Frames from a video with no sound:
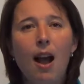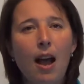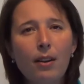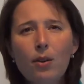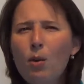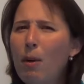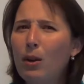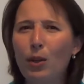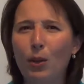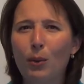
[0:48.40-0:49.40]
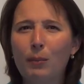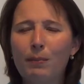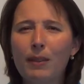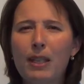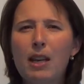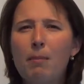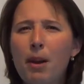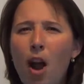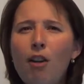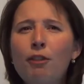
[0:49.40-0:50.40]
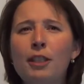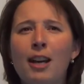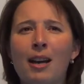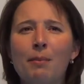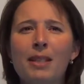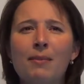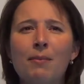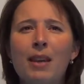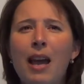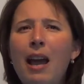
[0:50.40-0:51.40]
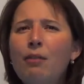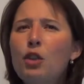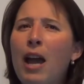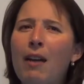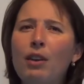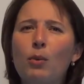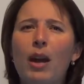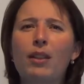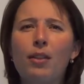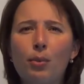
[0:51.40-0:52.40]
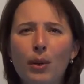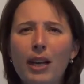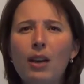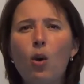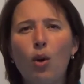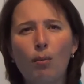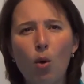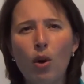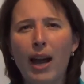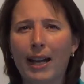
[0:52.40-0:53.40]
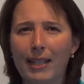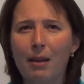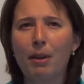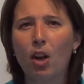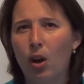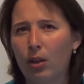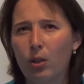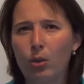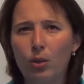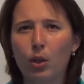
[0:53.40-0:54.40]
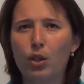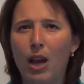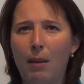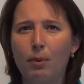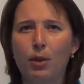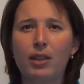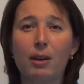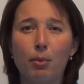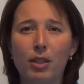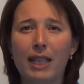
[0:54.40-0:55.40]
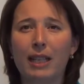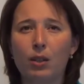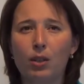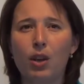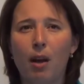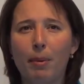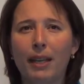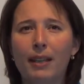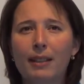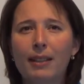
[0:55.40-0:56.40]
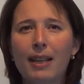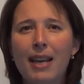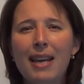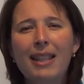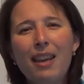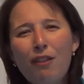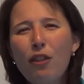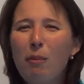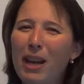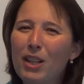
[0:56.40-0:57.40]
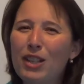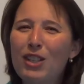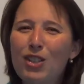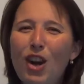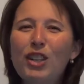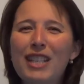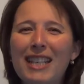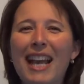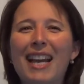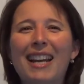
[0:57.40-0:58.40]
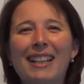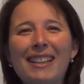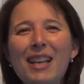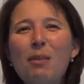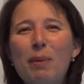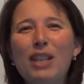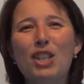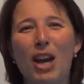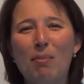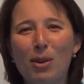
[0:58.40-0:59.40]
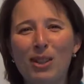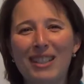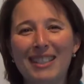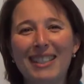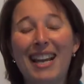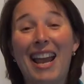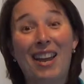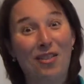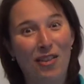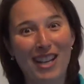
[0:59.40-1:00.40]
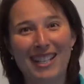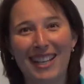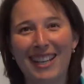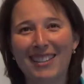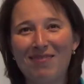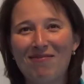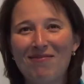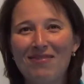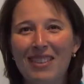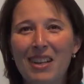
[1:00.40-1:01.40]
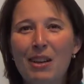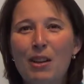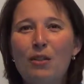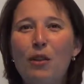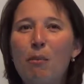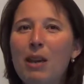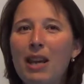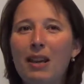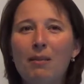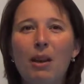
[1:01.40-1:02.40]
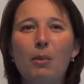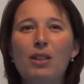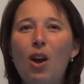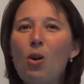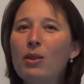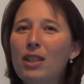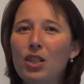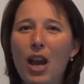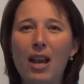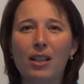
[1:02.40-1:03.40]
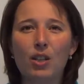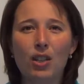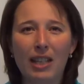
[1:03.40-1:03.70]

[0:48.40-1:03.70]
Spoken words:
I don't know about you, but oftentimes, after having read 3 or more academic articles or chapters in a particular topic, the information starts to get a little bit jumbled and fuzzy. For me, it was always a challenge to